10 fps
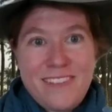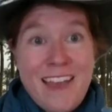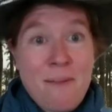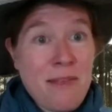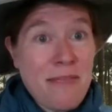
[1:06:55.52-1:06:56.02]

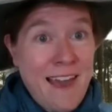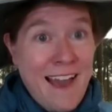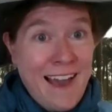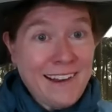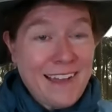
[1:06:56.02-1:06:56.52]
And with
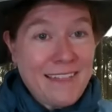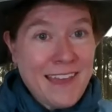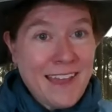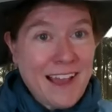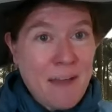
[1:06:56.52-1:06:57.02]
that, I
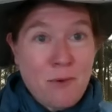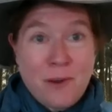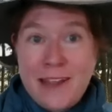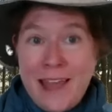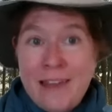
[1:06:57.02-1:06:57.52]
think I'm
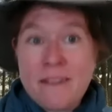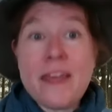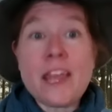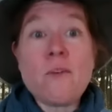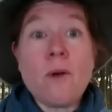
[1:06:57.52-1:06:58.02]
going to end.
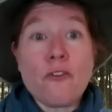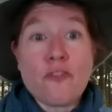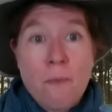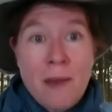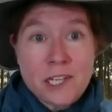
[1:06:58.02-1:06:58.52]
Thank you all
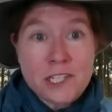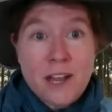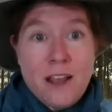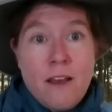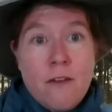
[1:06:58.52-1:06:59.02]
so much
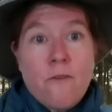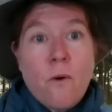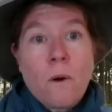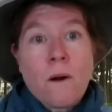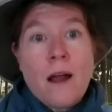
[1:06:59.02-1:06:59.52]

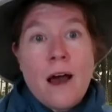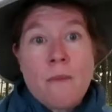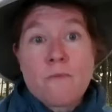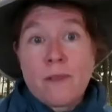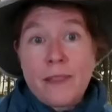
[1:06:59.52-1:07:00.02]
for uh,
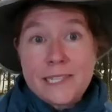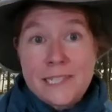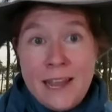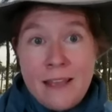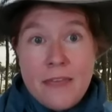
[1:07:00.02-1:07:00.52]
for
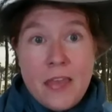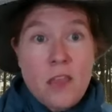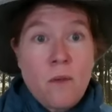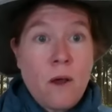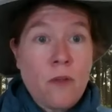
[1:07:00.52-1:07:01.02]
listening. Thank
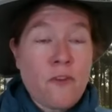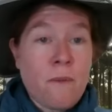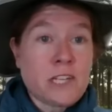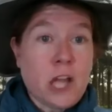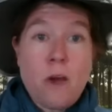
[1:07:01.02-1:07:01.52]
you all so
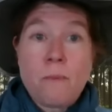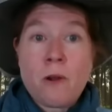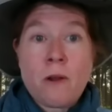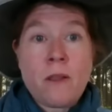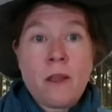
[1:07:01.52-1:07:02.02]
much. I hope
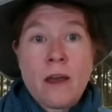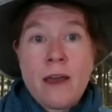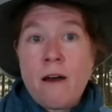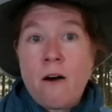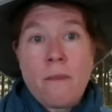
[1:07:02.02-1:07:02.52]
you're
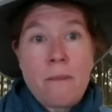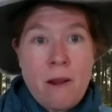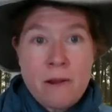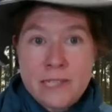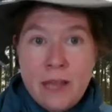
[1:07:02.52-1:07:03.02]
all the
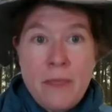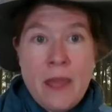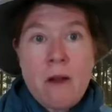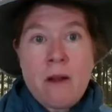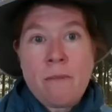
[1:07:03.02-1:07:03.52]
parents out
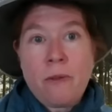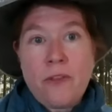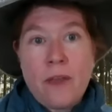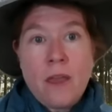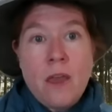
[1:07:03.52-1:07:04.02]
there are able to